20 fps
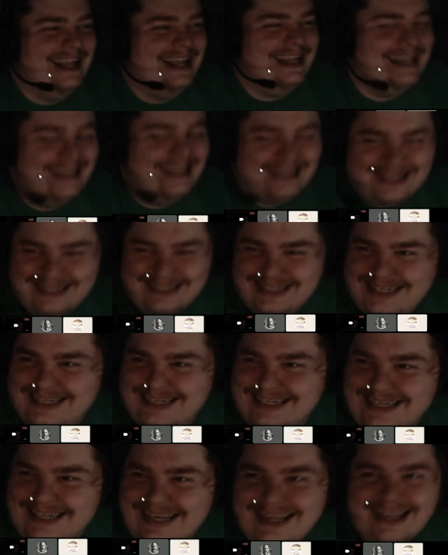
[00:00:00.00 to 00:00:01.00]
The next day,
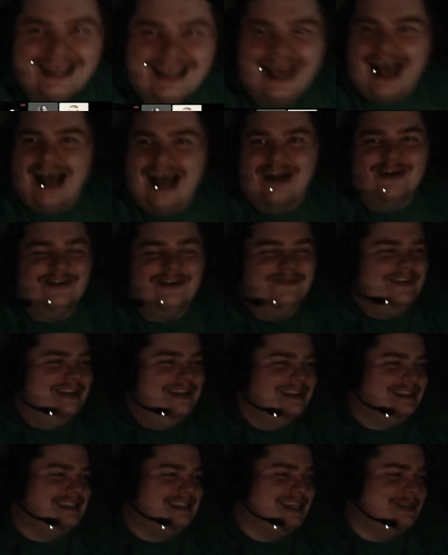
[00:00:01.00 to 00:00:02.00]
I don't know if
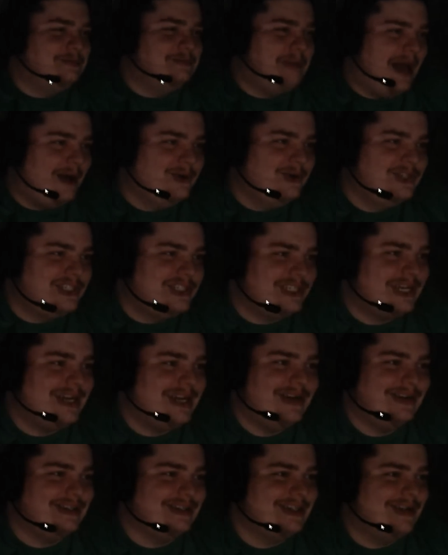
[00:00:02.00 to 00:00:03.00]
it's 6 pound
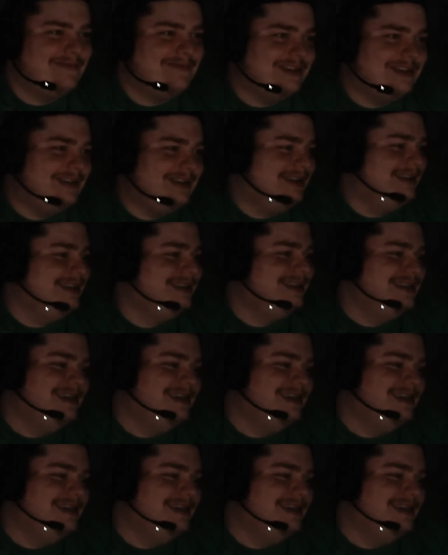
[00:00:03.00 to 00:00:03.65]
shit or something.